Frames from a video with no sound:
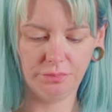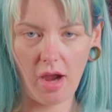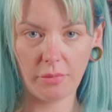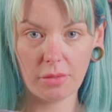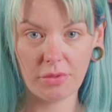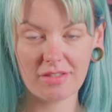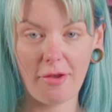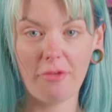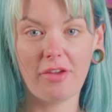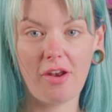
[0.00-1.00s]
I'm gonna put
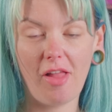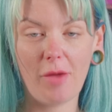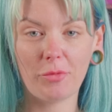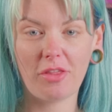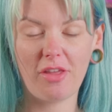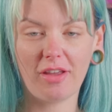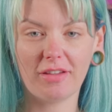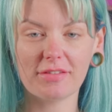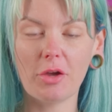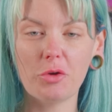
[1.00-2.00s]
cellophane in a lot more
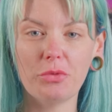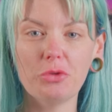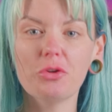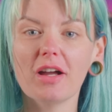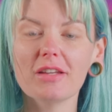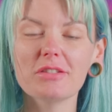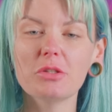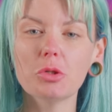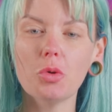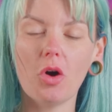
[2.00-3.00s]
things. I hope you guys
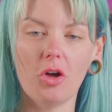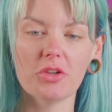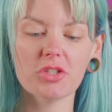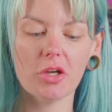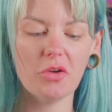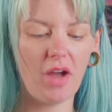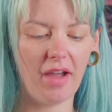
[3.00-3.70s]
do also.